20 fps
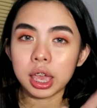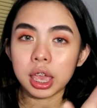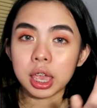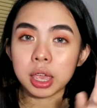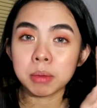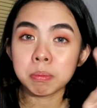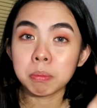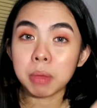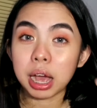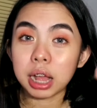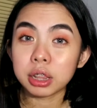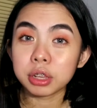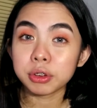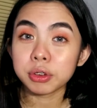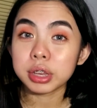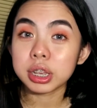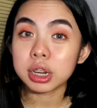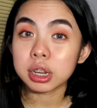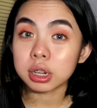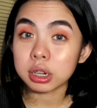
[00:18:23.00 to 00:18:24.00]
a
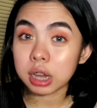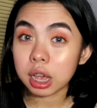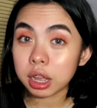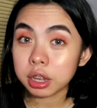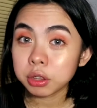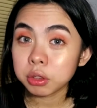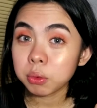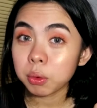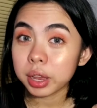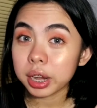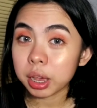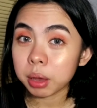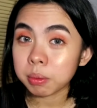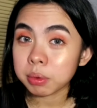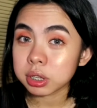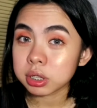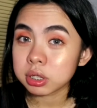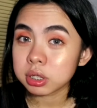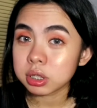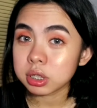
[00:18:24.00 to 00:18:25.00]
ballerina nun when I
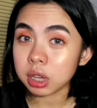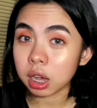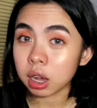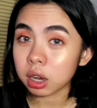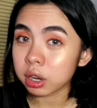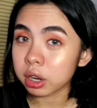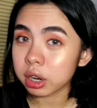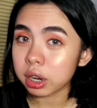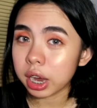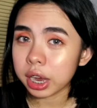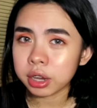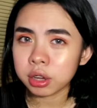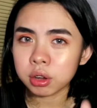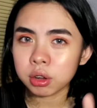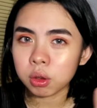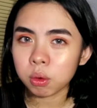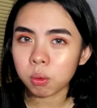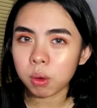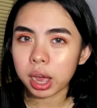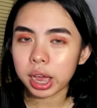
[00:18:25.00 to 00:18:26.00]
was younger. I don't
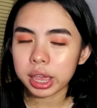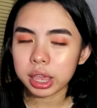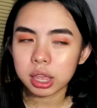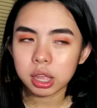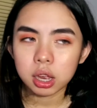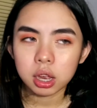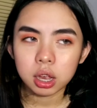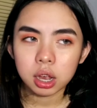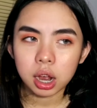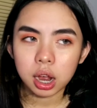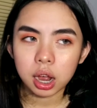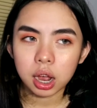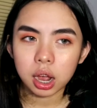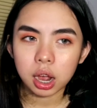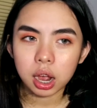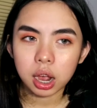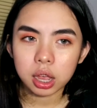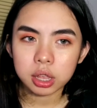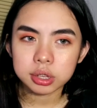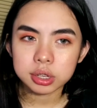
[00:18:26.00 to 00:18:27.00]
know why.
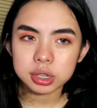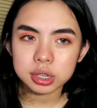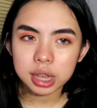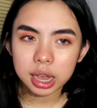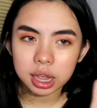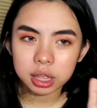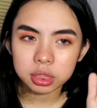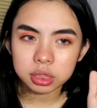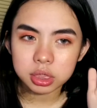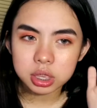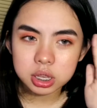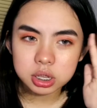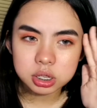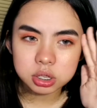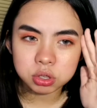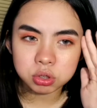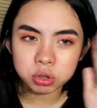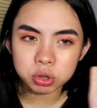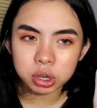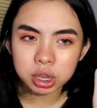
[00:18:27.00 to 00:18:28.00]
I just had this
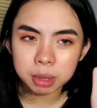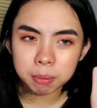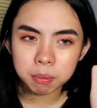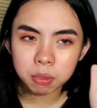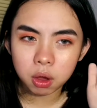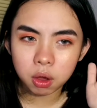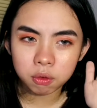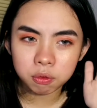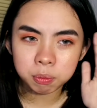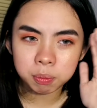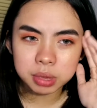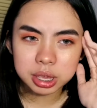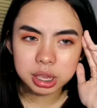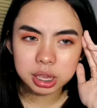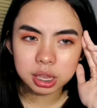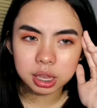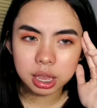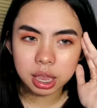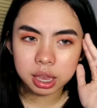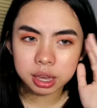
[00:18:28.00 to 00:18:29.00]
dream of
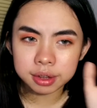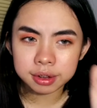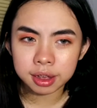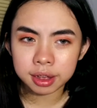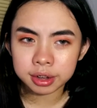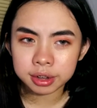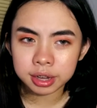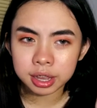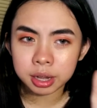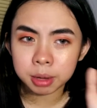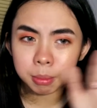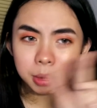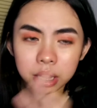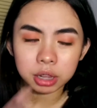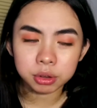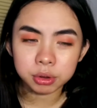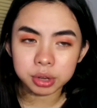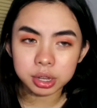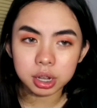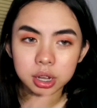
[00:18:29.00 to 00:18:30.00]
being a nun and a
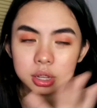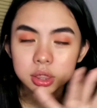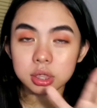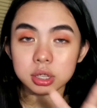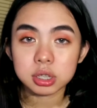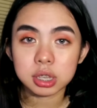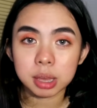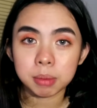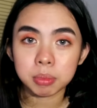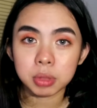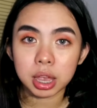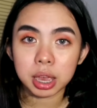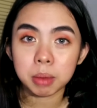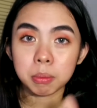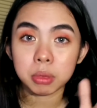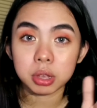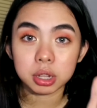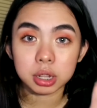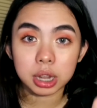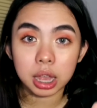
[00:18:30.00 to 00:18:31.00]
ballerina at the same
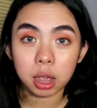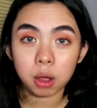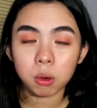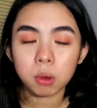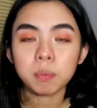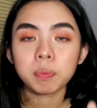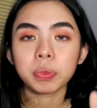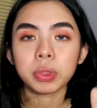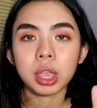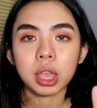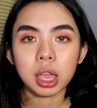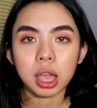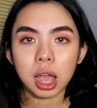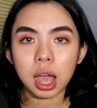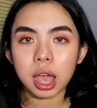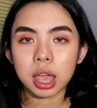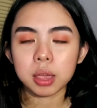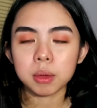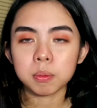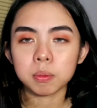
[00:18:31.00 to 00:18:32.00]
time, but now
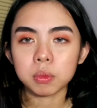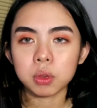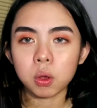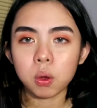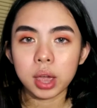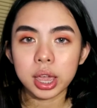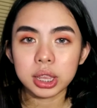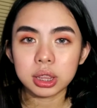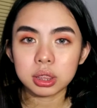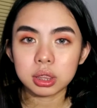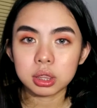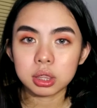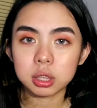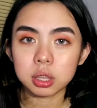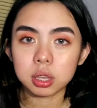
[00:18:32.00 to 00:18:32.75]
I am quite